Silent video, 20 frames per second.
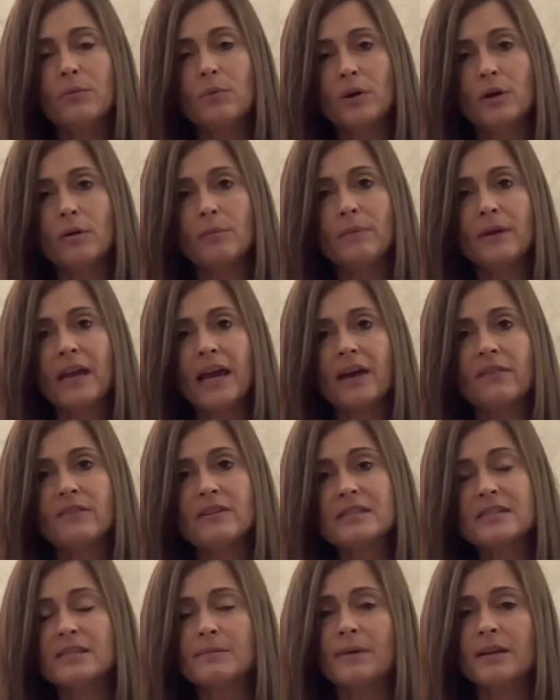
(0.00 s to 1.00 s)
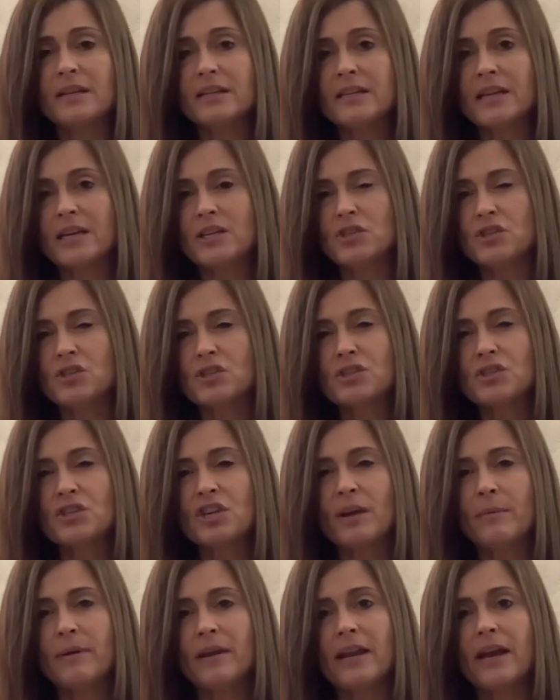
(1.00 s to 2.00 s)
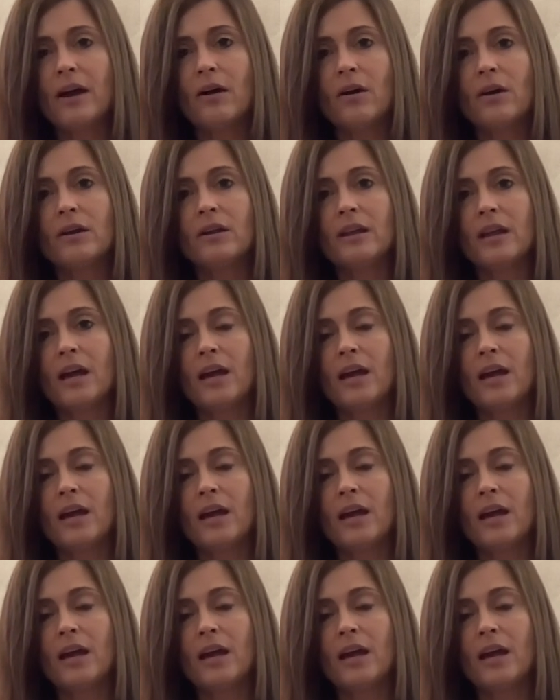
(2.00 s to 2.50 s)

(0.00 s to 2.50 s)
will be having some meditations coming out